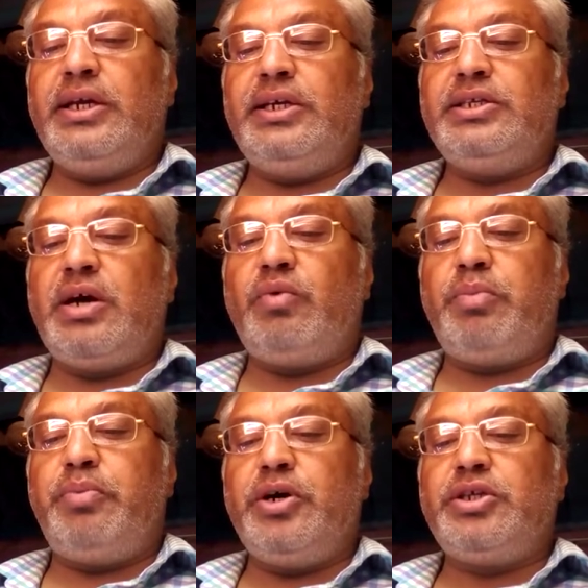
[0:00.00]
It is
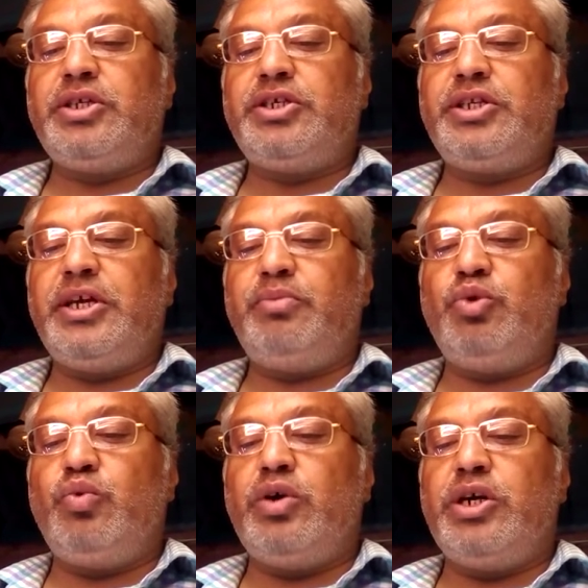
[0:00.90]
our first step
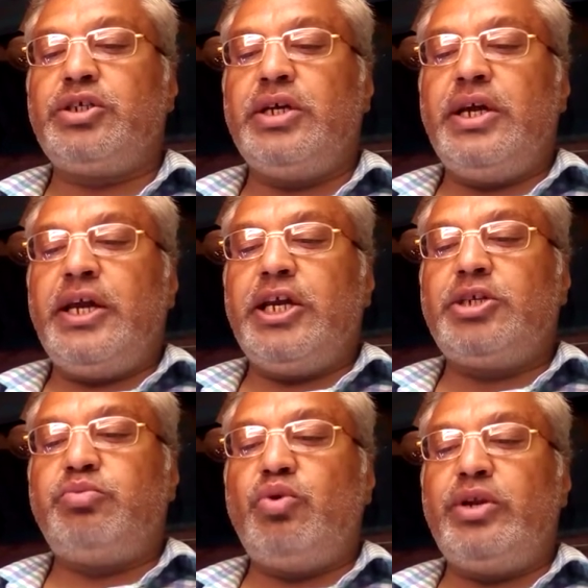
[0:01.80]
towards
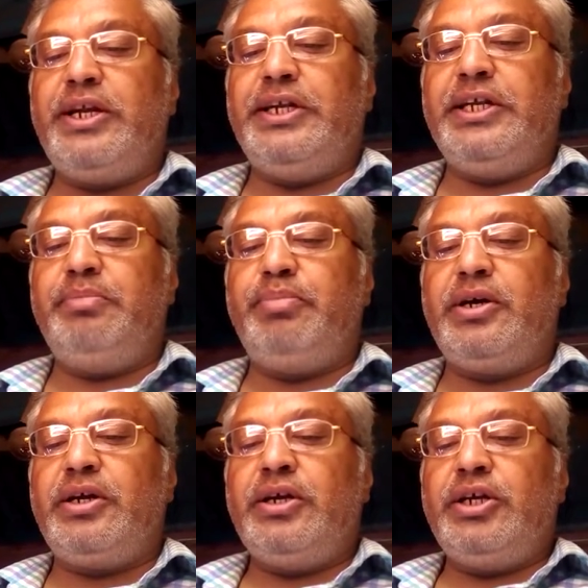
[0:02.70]
exploring
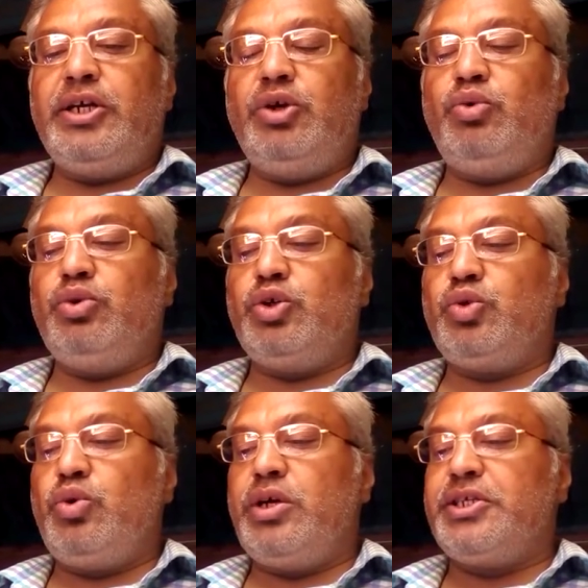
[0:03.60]
deeper into the
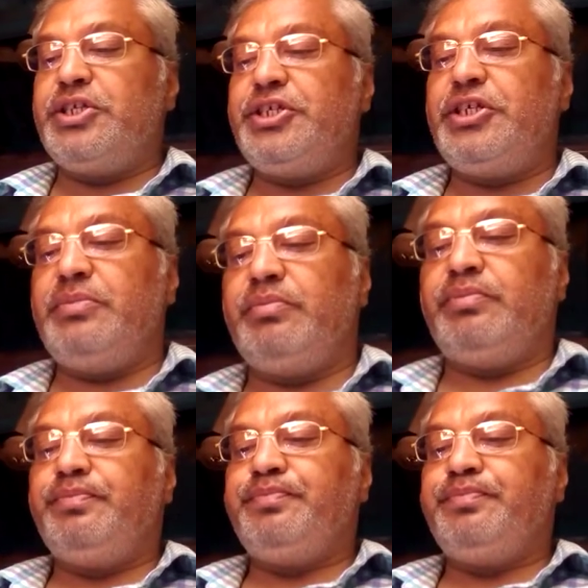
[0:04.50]
solar system.